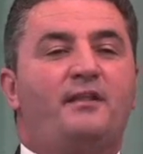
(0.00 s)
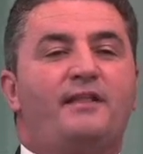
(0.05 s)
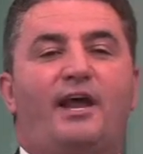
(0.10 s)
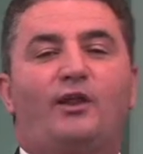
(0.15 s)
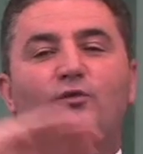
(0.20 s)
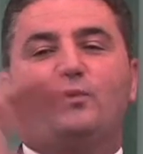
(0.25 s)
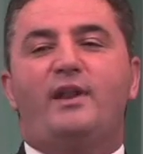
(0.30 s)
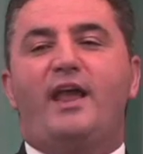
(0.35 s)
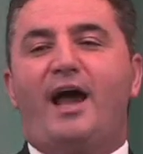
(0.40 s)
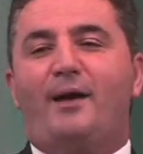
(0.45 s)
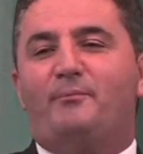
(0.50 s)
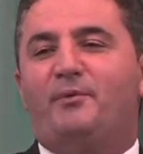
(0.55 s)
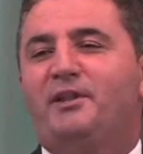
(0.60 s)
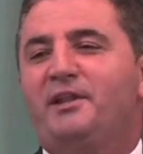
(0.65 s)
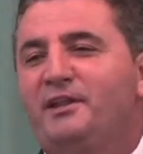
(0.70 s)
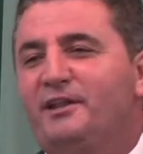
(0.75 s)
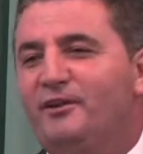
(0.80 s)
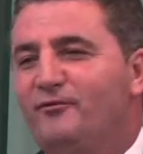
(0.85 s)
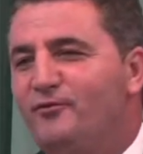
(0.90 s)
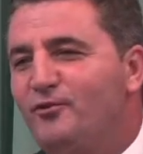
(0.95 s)
that will happen
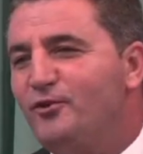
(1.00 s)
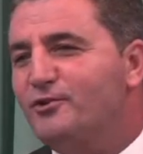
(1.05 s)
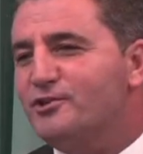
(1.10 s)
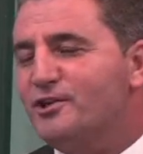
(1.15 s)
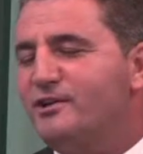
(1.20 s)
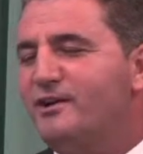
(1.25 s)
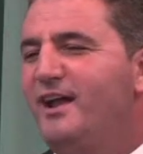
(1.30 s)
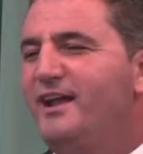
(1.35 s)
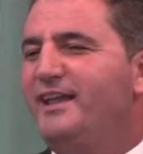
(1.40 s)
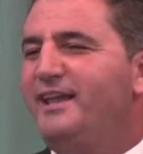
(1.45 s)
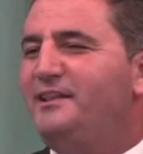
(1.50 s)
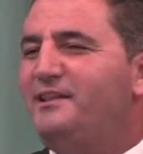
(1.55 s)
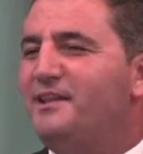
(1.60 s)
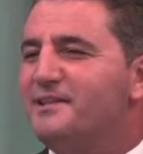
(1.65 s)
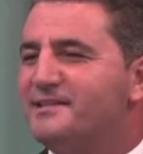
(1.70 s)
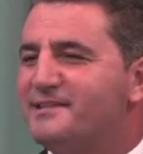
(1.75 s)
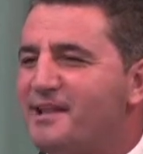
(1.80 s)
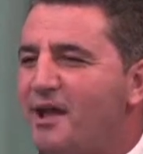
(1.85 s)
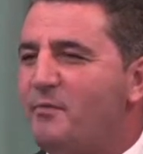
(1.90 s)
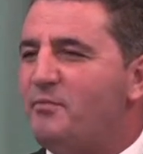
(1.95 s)
in the future. It
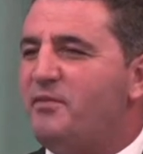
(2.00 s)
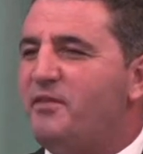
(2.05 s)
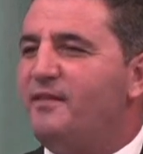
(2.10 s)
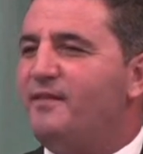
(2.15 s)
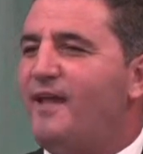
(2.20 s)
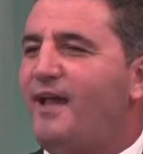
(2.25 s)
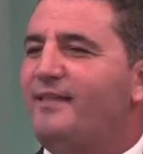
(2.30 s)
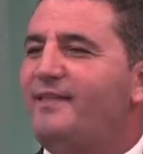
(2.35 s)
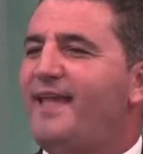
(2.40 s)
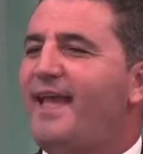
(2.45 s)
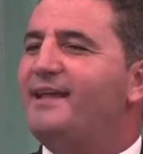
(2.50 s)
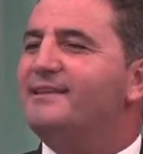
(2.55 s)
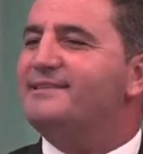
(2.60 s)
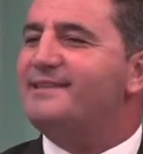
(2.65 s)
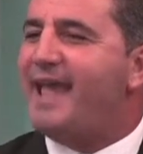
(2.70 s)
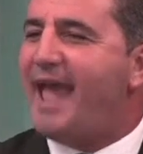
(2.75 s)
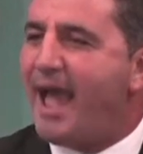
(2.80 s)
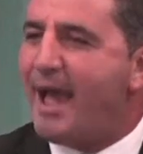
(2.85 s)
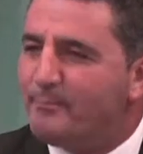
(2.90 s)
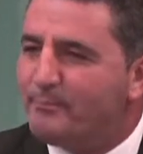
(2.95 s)
is something that has
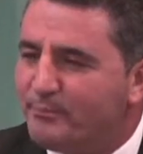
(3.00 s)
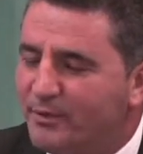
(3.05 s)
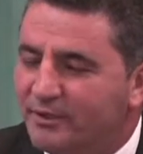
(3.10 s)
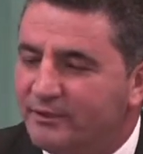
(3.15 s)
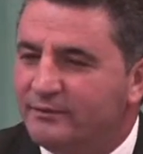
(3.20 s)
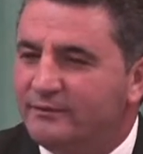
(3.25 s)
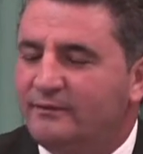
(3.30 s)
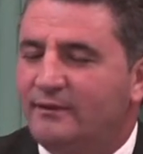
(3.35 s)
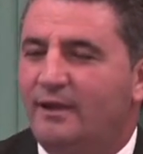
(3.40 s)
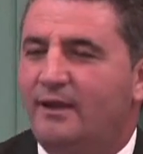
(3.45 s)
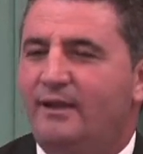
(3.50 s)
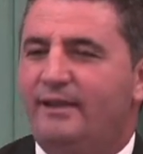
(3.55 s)
happened